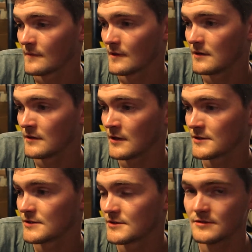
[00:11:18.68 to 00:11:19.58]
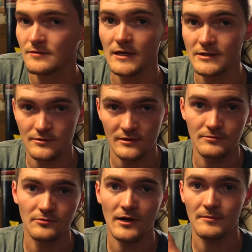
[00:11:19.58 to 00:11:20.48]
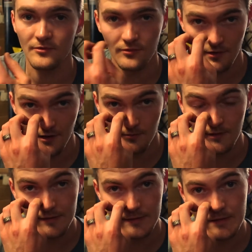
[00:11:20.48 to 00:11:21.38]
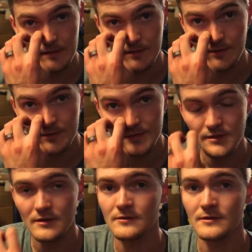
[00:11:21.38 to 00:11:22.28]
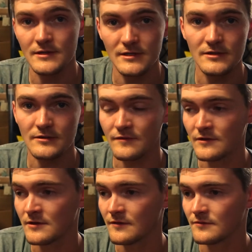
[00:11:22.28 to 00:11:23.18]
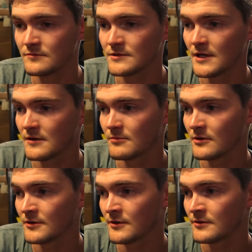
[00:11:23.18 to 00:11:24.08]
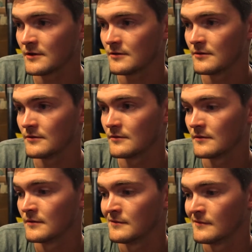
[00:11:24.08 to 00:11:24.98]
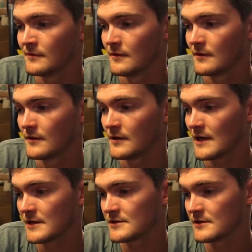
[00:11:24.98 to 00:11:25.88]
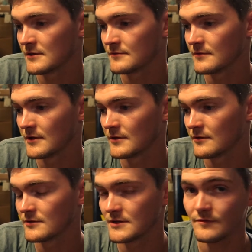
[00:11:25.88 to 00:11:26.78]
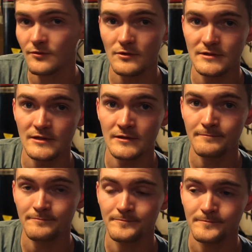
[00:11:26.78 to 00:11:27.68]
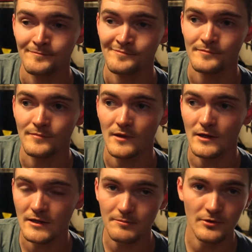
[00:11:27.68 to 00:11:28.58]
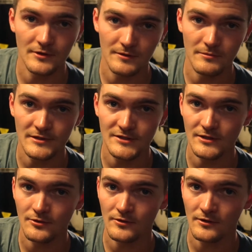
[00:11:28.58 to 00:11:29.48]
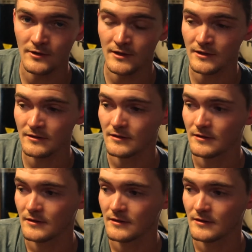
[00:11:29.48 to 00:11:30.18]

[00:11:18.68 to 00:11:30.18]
And I just actually, right before I went to go and start on this, I saw the video from Jacob Ardoti, who has a 1314, and he put the BG oil in it